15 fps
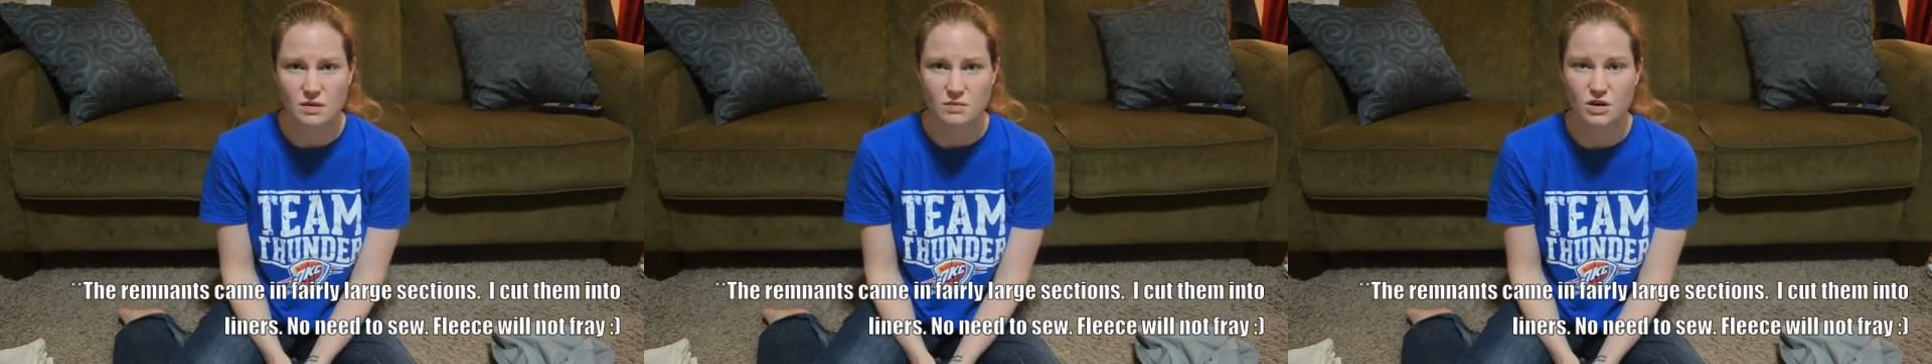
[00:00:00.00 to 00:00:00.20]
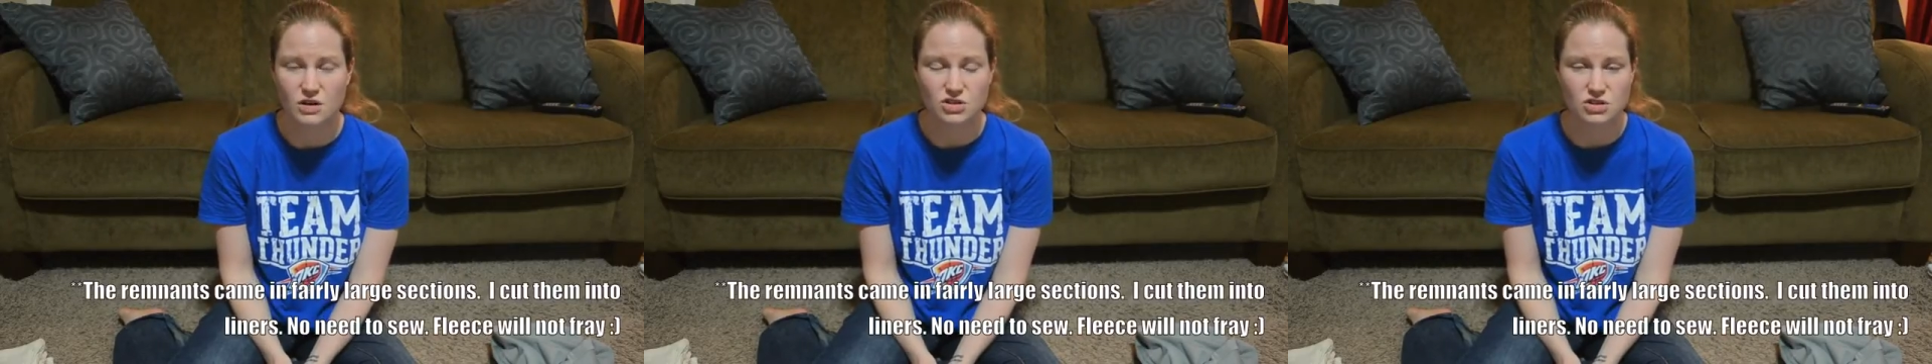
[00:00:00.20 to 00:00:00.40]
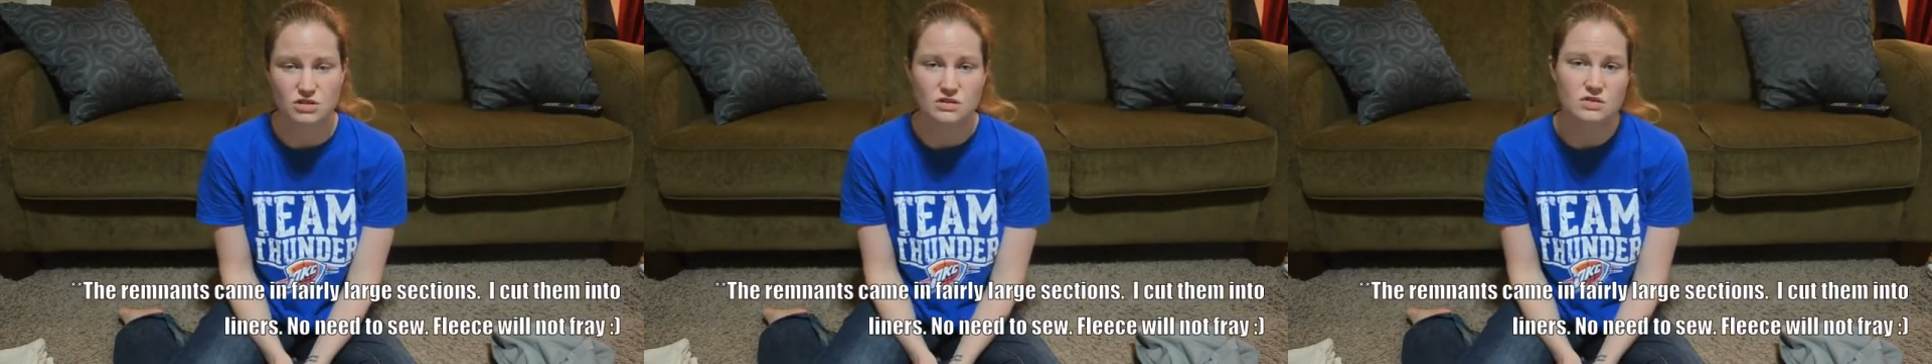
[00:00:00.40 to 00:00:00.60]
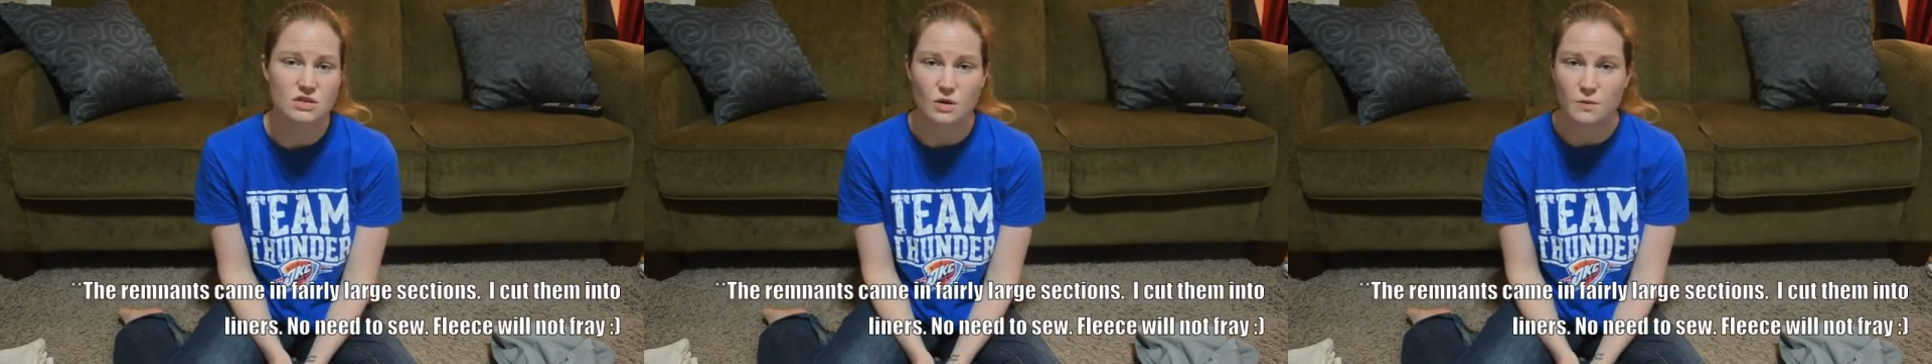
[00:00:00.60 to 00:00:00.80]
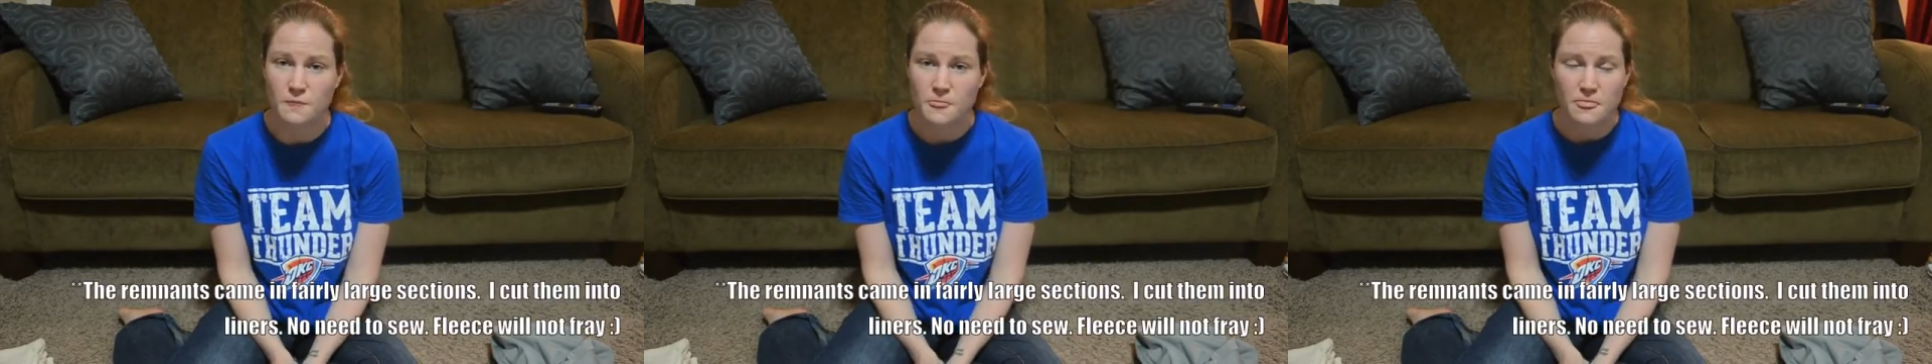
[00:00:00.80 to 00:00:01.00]
I'm not sure.
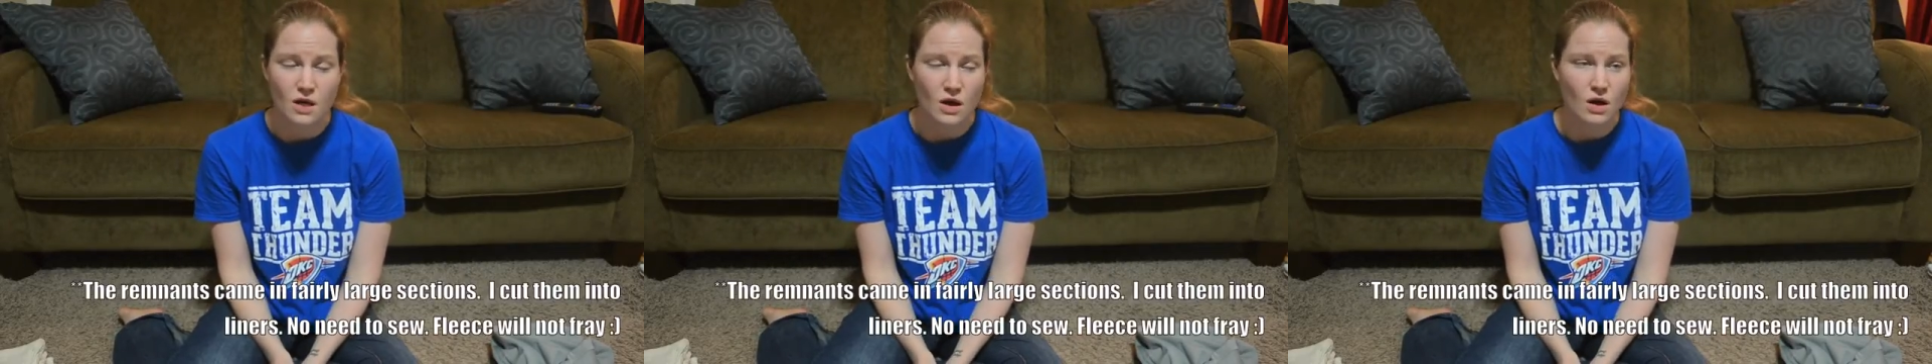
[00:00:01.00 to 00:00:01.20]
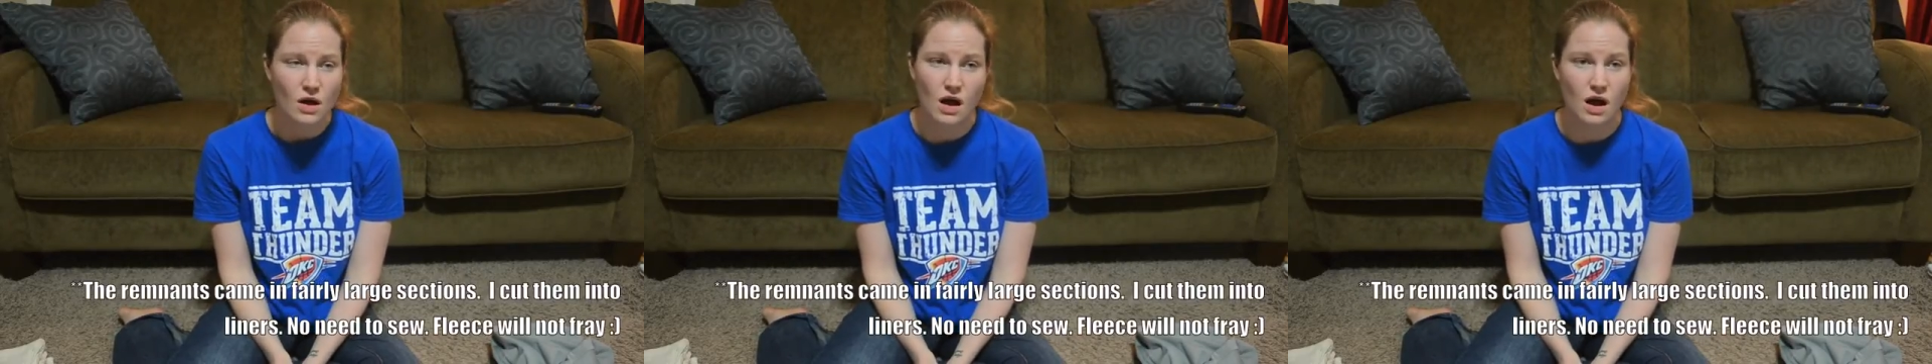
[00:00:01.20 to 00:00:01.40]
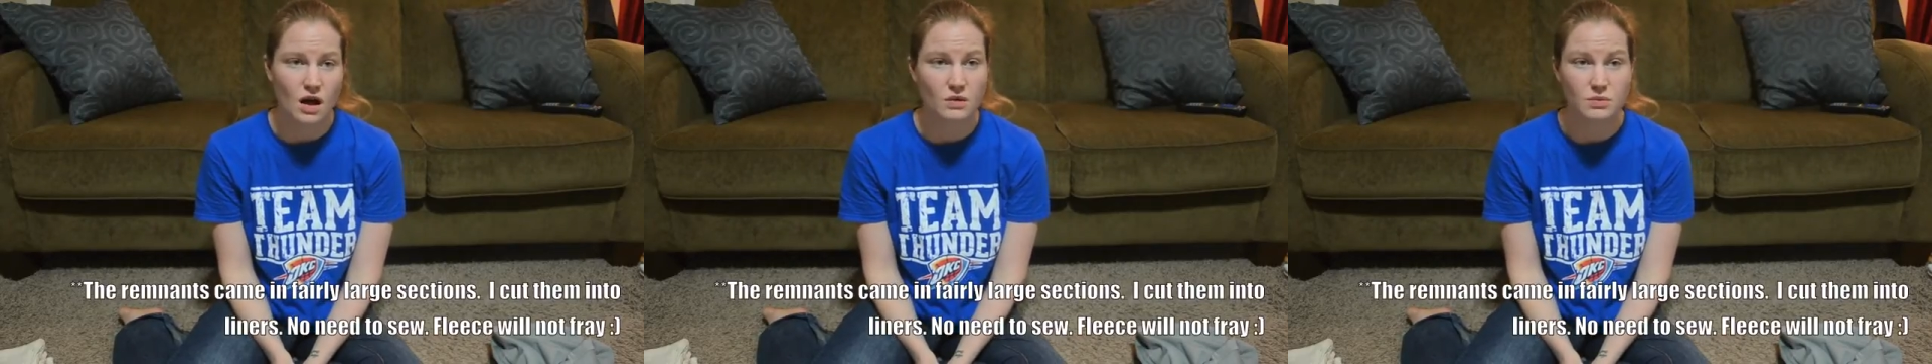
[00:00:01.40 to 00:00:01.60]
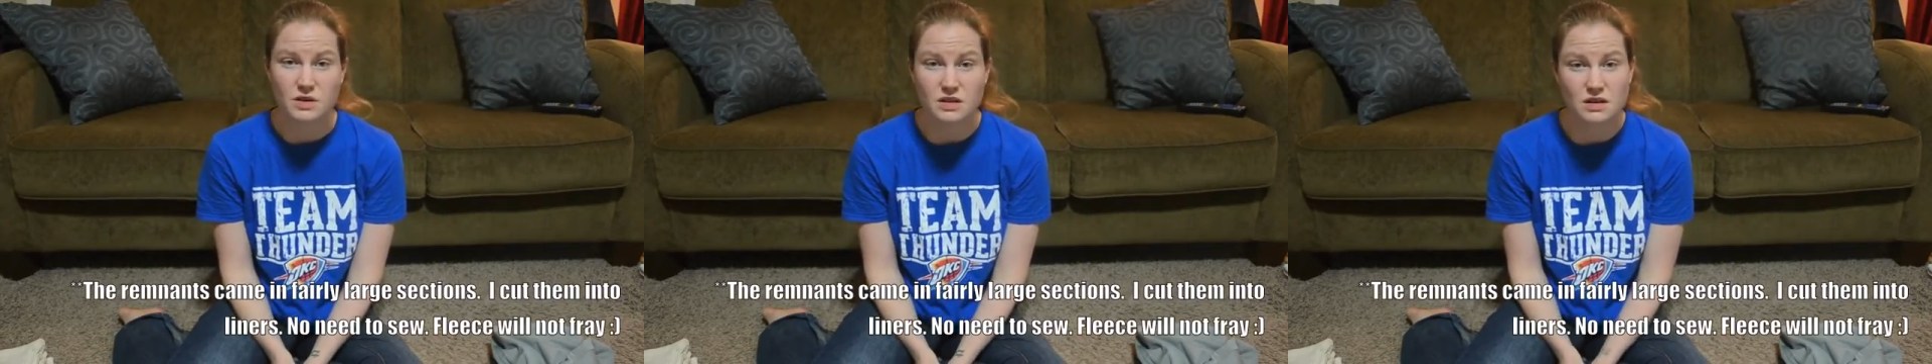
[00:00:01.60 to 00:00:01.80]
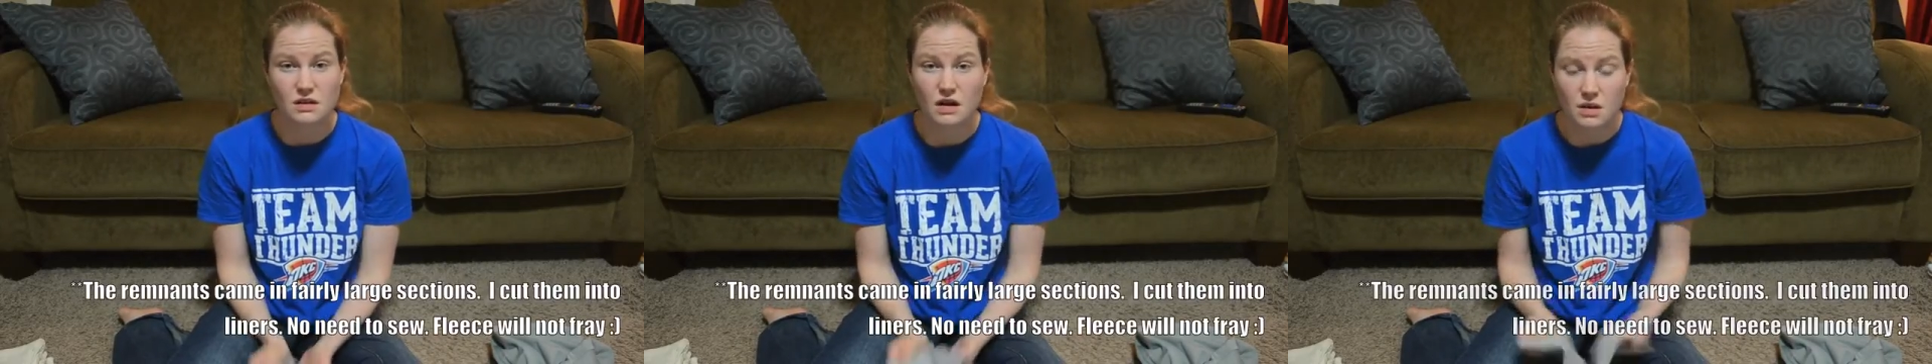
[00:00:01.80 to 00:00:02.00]
So
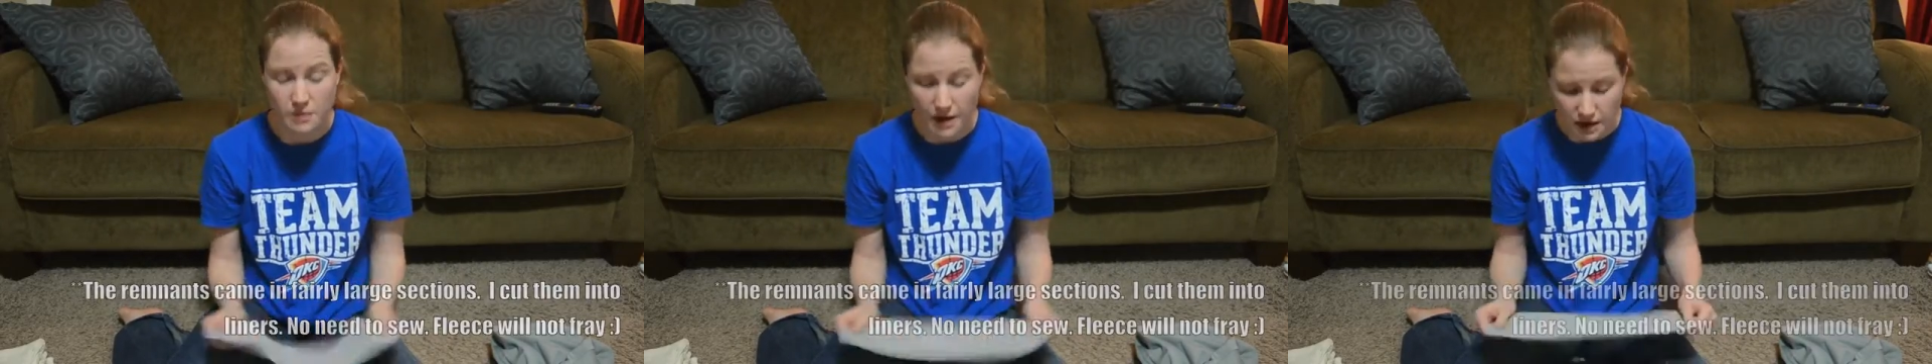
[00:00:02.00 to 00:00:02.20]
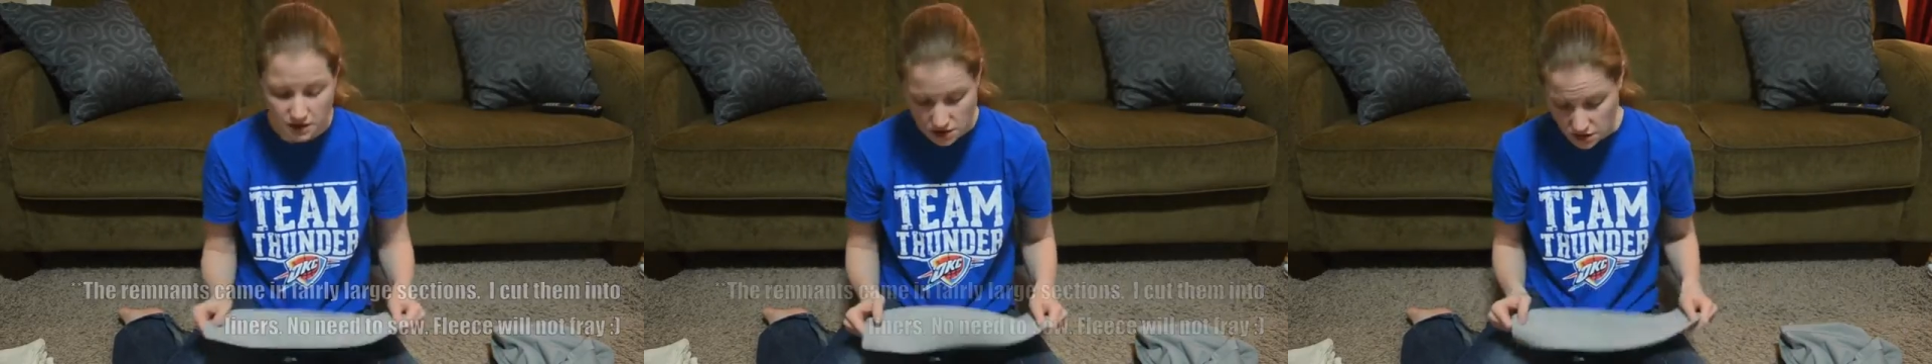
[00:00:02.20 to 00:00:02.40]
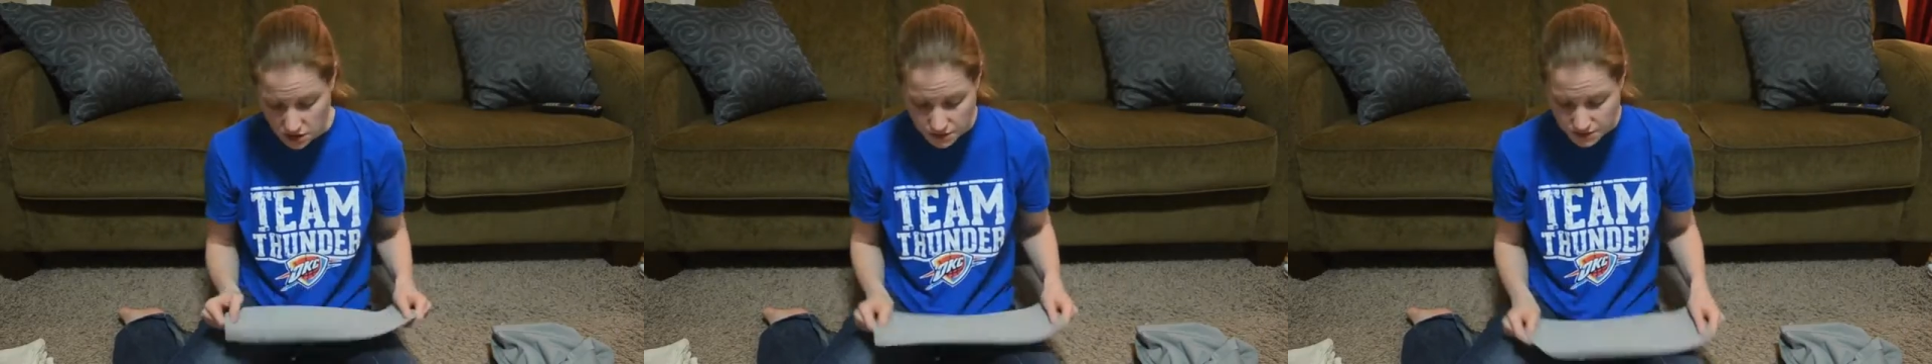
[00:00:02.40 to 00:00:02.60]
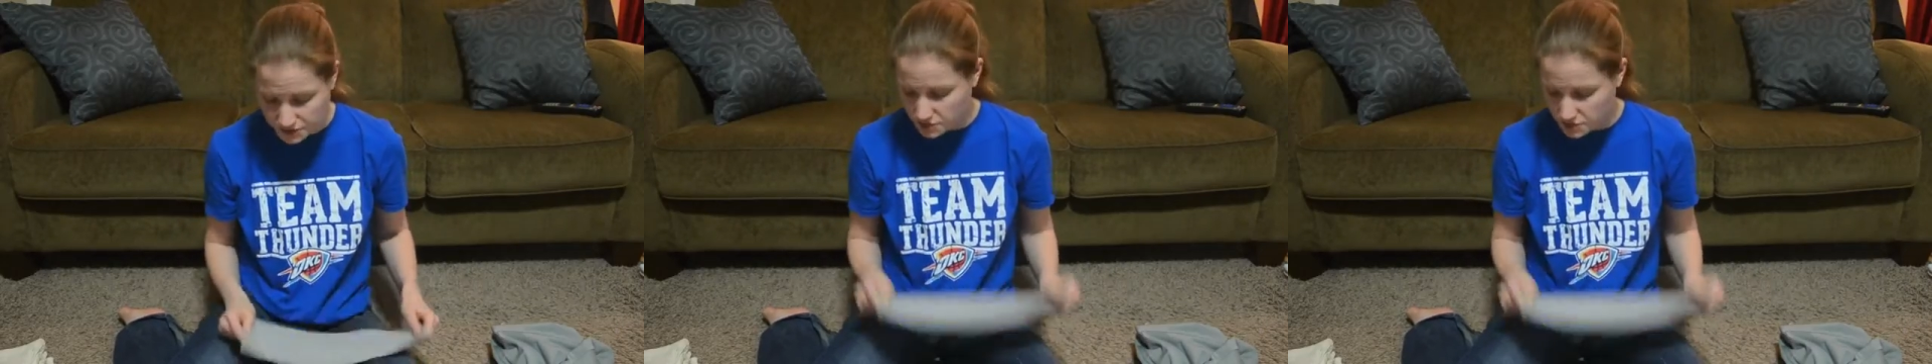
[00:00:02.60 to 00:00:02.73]
really not a bad deal.